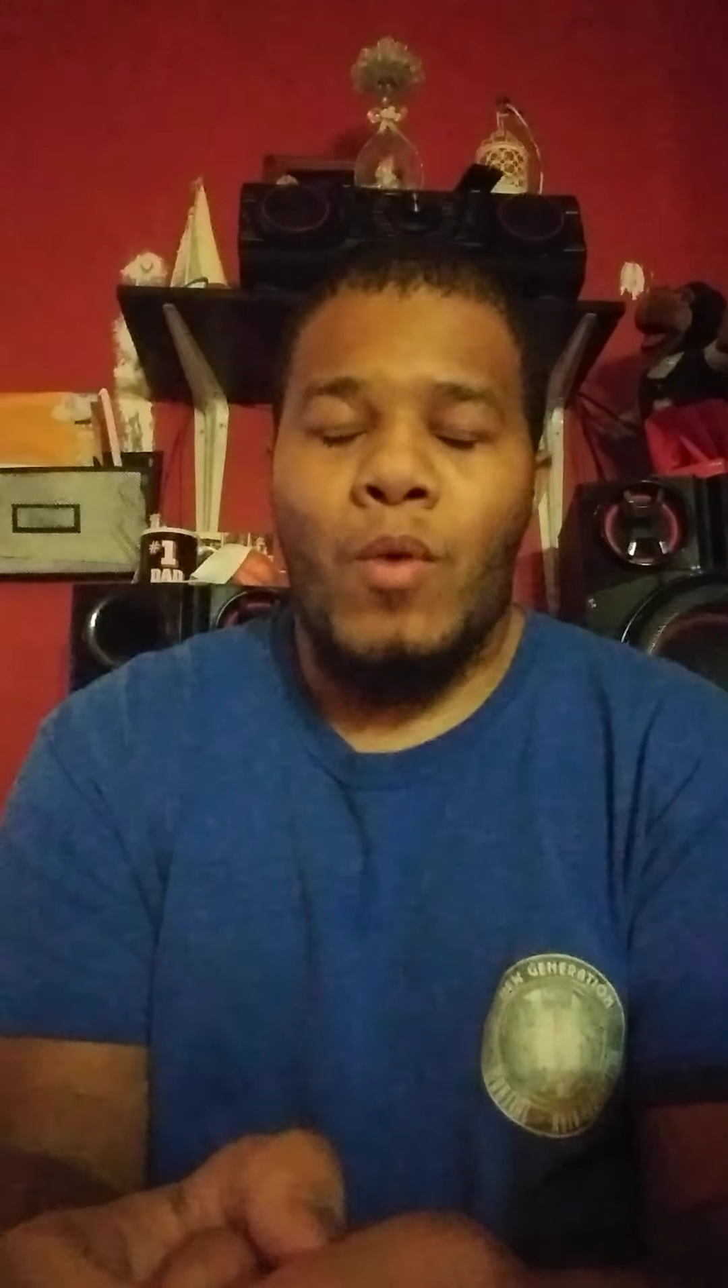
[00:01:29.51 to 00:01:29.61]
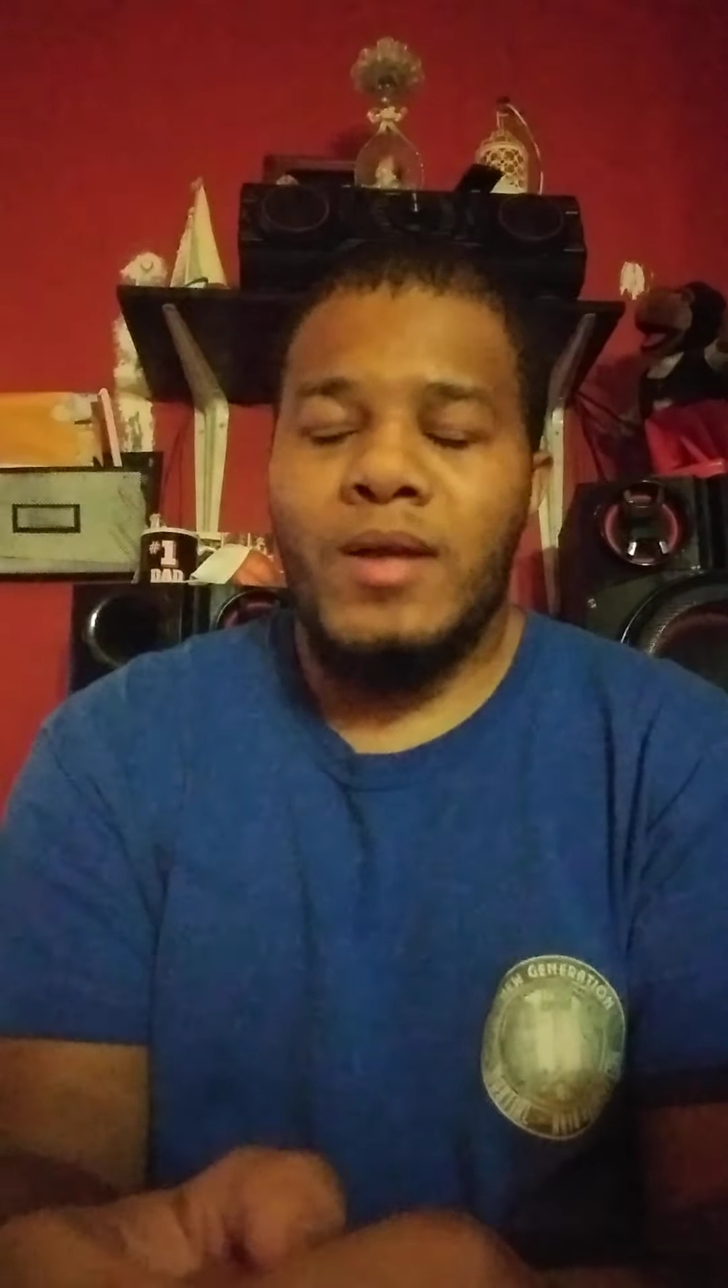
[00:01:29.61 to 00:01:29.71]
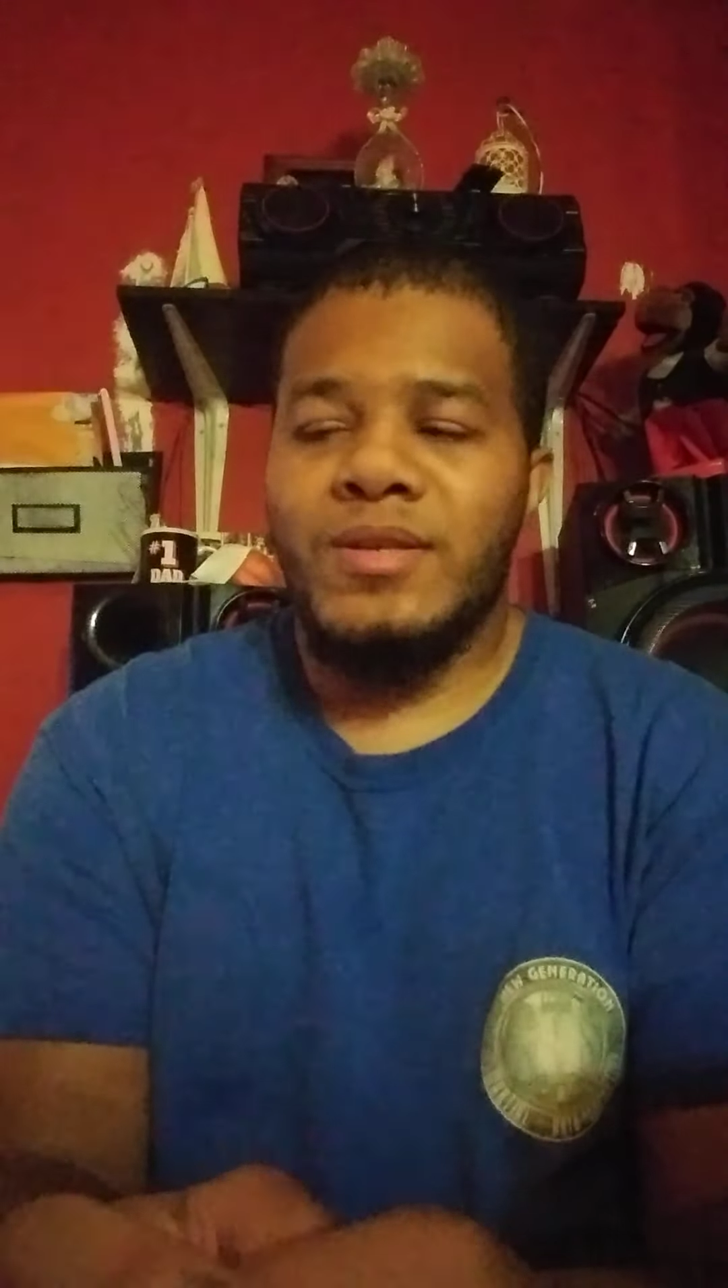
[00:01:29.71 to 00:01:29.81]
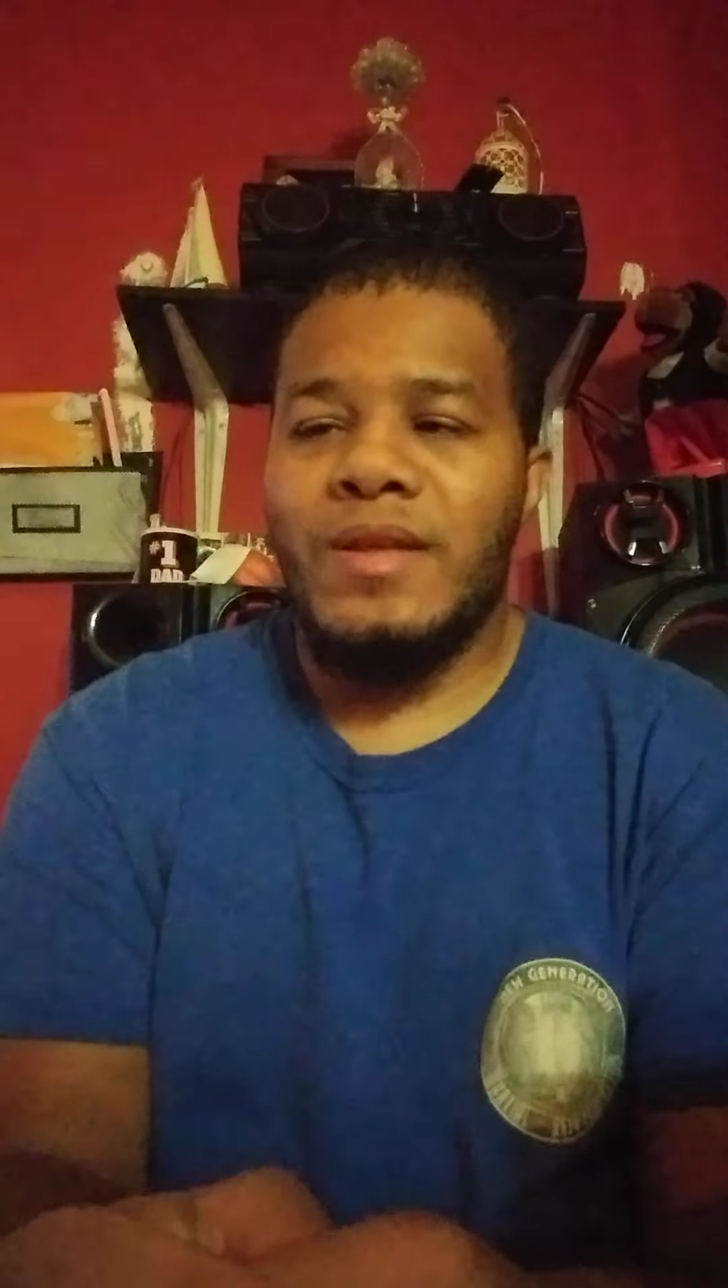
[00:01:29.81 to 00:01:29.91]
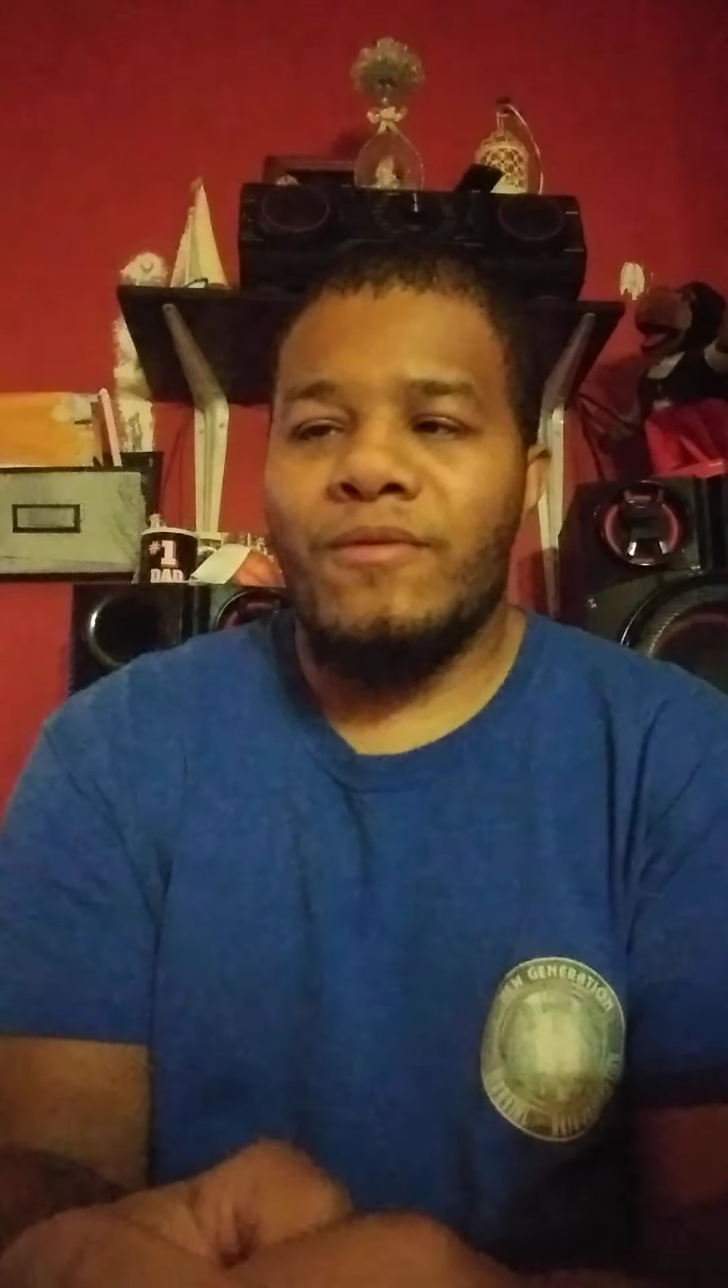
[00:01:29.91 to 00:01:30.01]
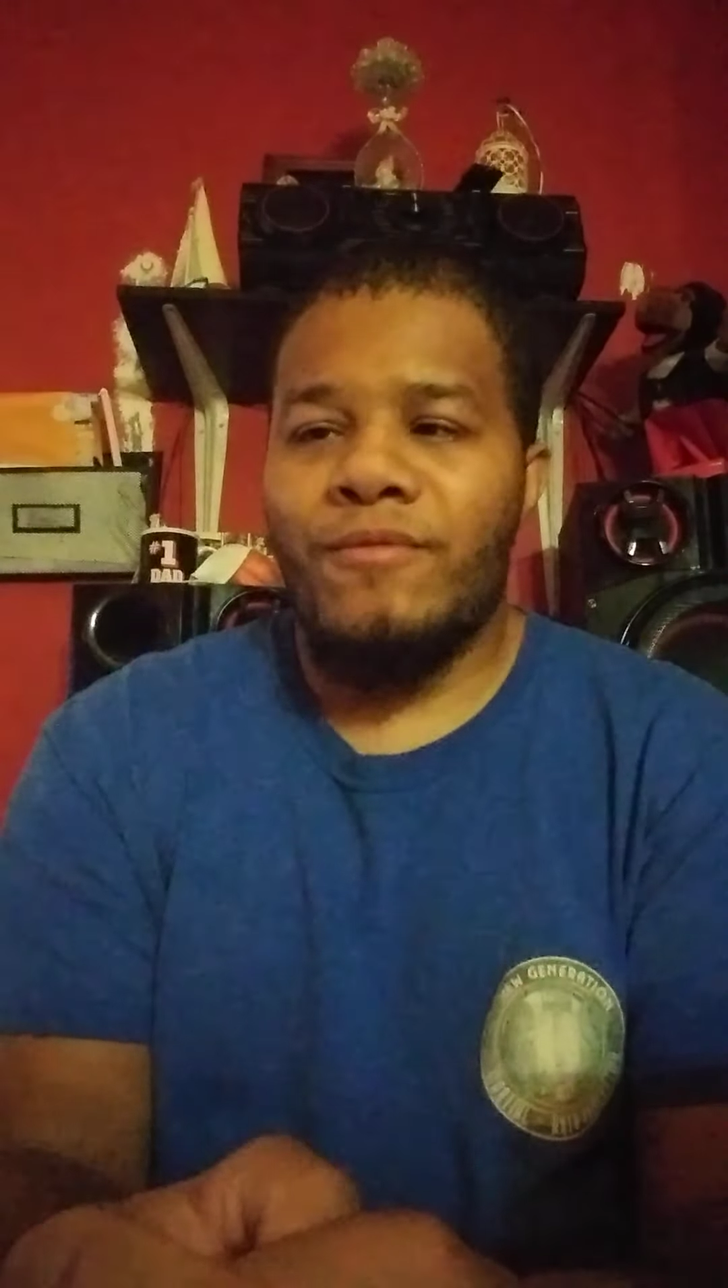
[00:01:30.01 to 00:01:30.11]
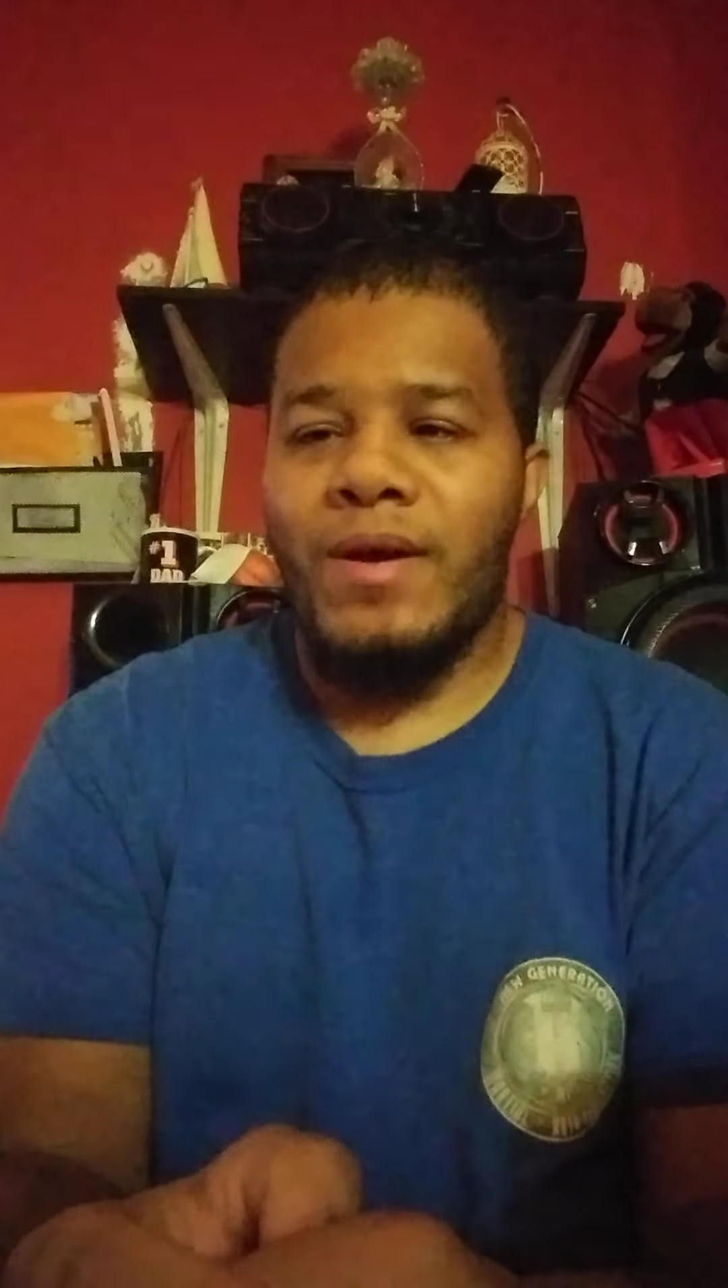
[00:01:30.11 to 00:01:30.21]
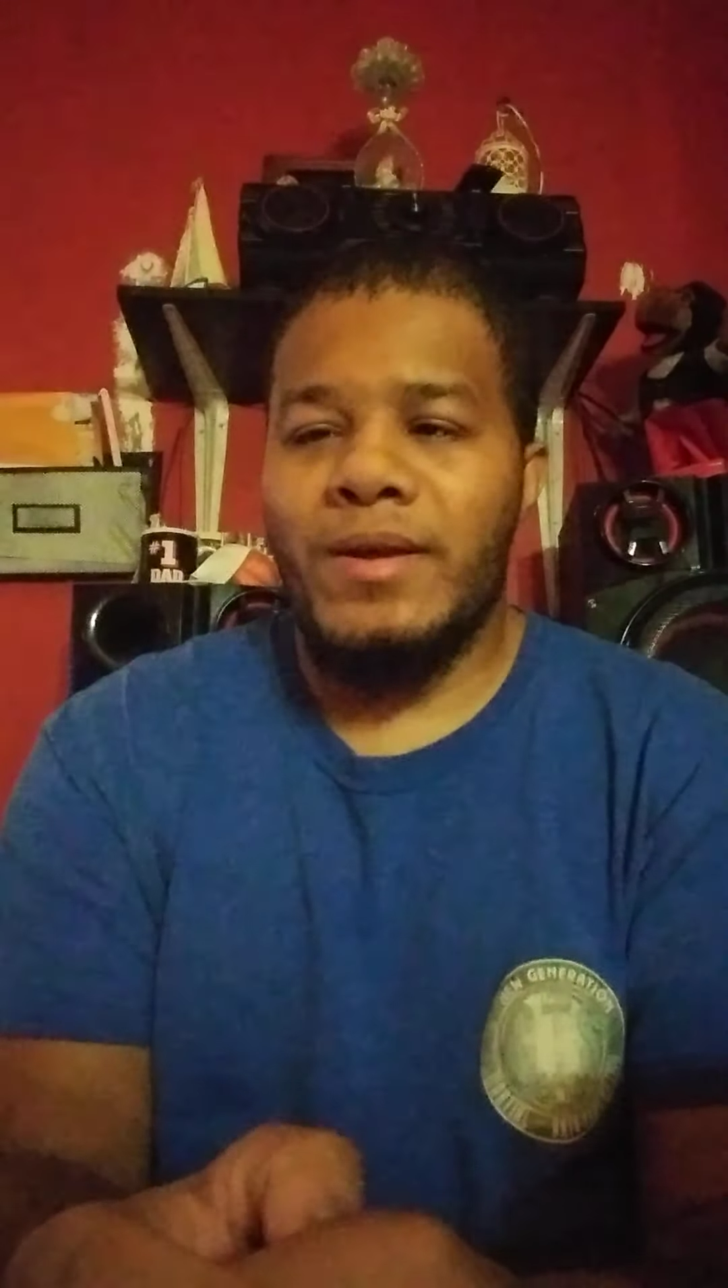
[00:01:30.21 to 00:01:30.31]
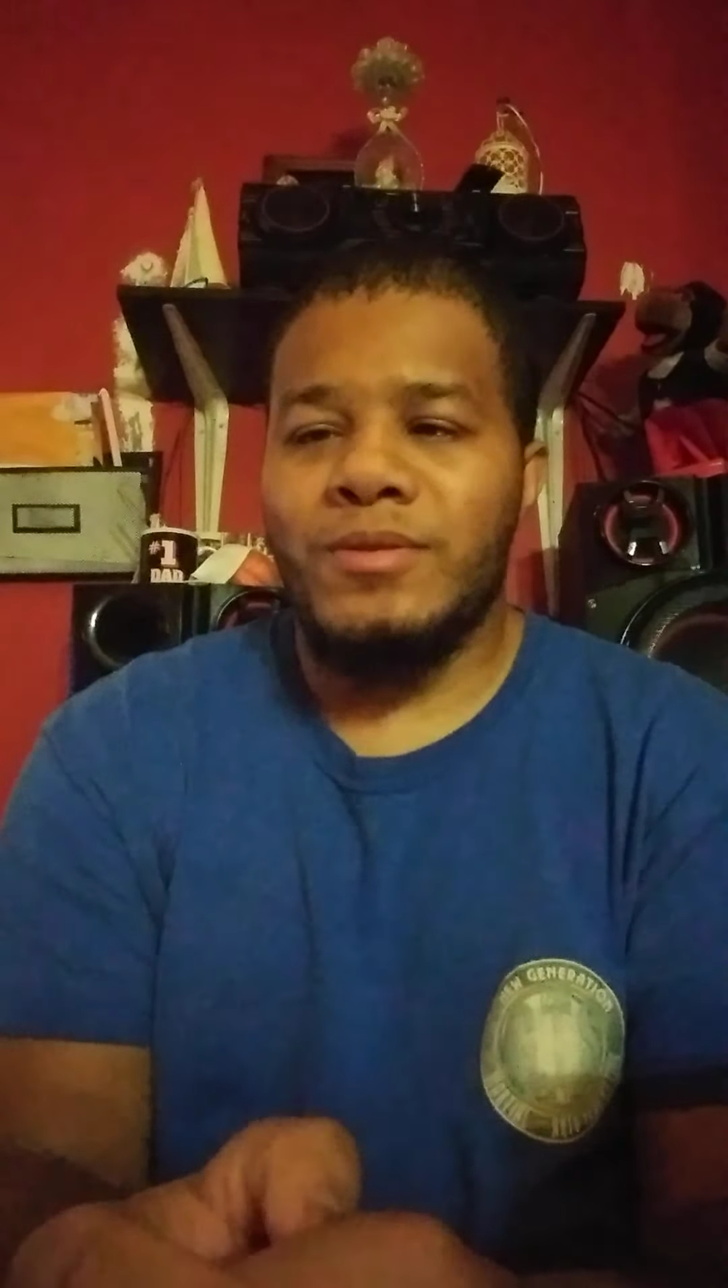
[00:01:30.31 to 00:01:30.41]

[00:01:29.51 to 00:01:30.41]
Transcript: watching that fight